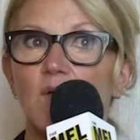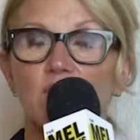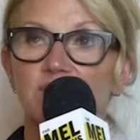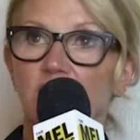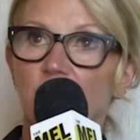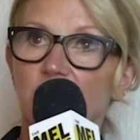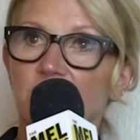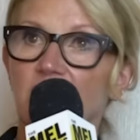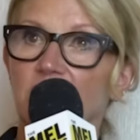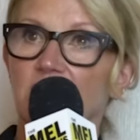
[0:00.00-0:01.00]
What if it all
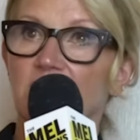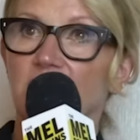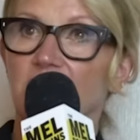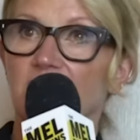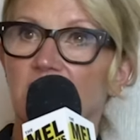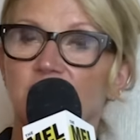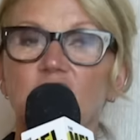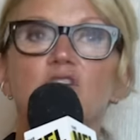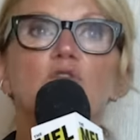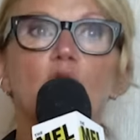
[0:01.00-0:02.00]
works out?
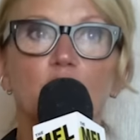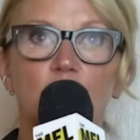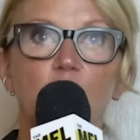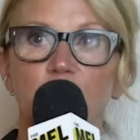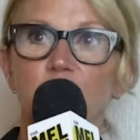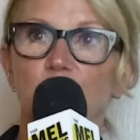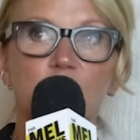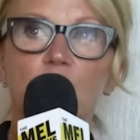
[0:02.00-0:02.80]
See, you don't know, do you?